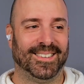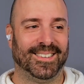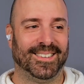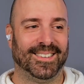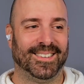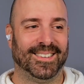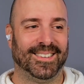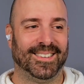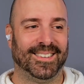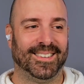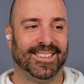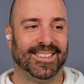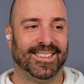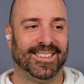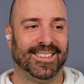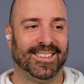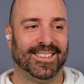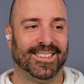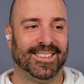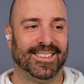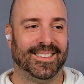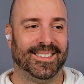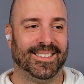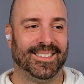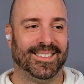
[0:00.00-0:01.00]

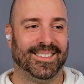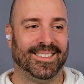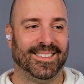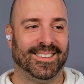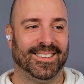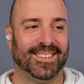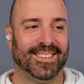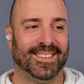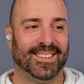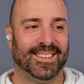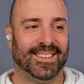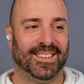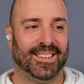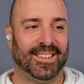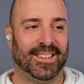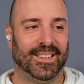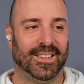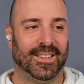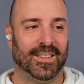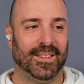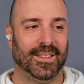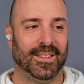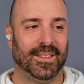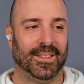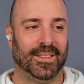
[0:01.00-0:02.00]

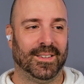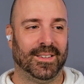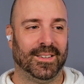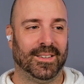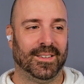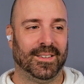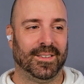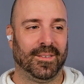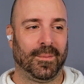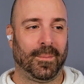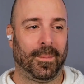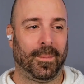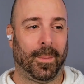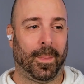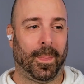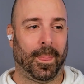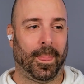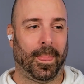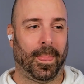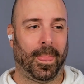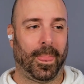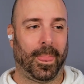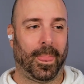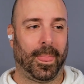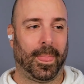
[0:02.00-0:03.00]

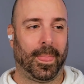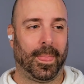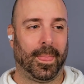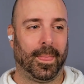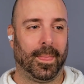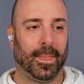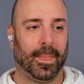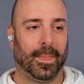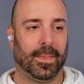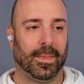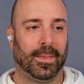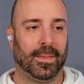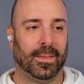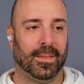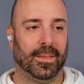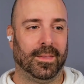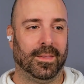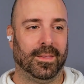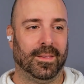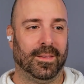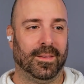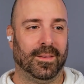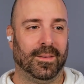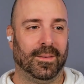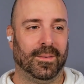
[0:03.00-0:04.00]

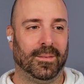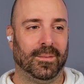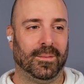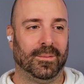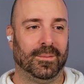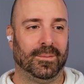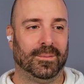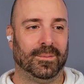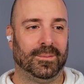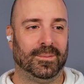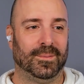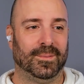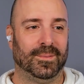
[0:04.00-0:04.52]
[no speech]